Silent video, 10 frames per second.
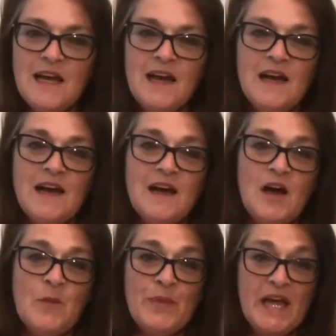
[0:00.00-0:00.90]
a
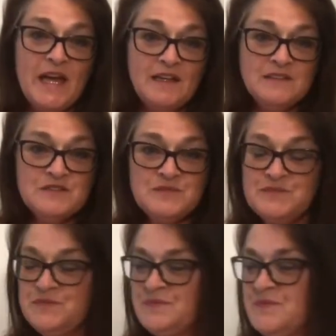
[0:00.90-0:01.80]
pen,
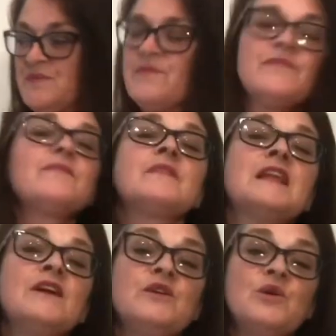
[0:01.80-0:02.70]

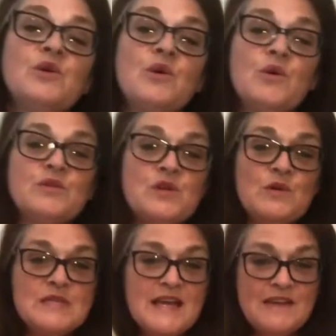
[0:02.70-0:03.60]
your
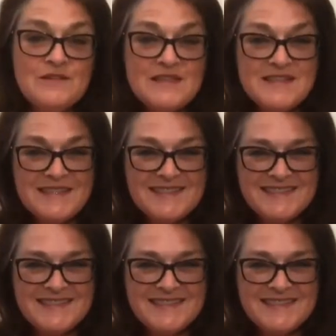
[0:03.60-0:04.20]
doll's house,